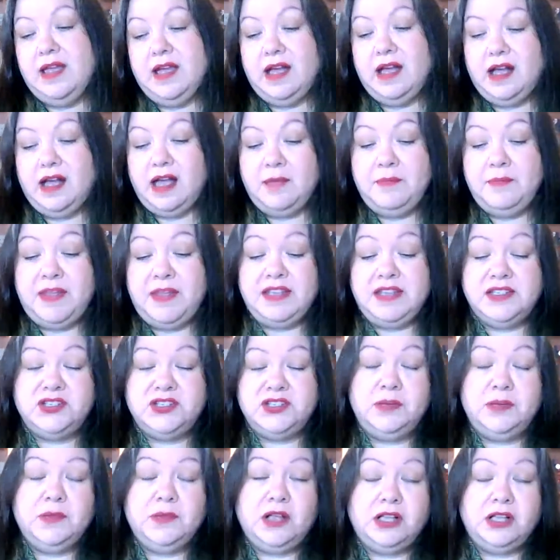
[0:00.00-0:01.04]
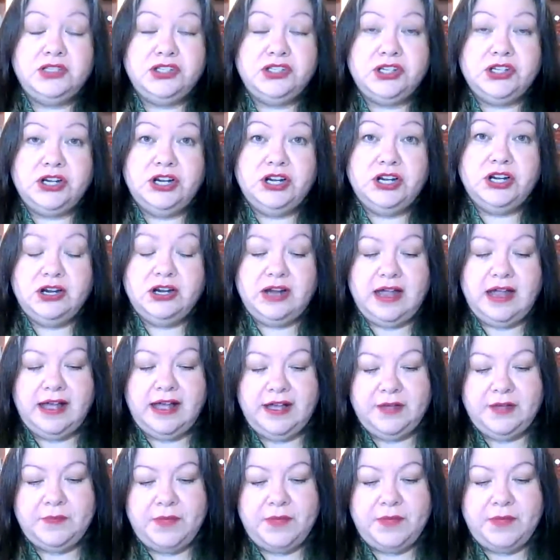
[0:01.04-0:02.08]
mainstream culture
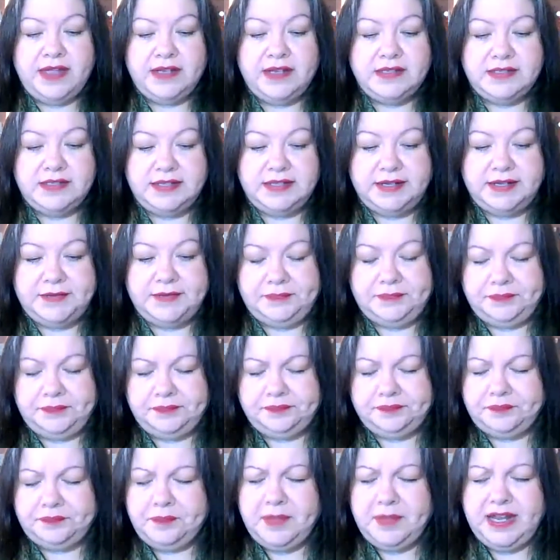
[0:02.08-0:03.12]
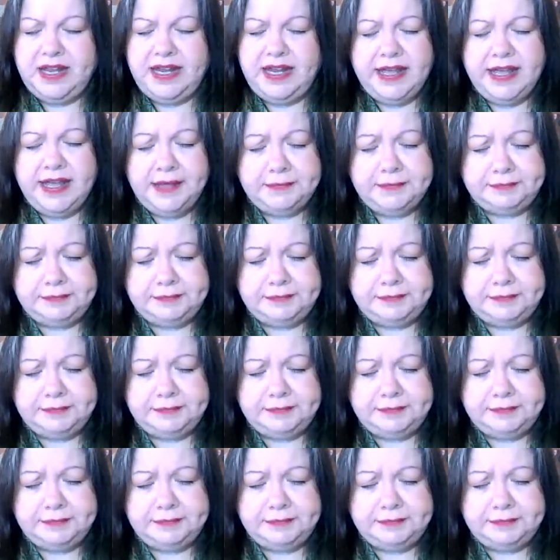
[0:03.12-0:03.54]
and media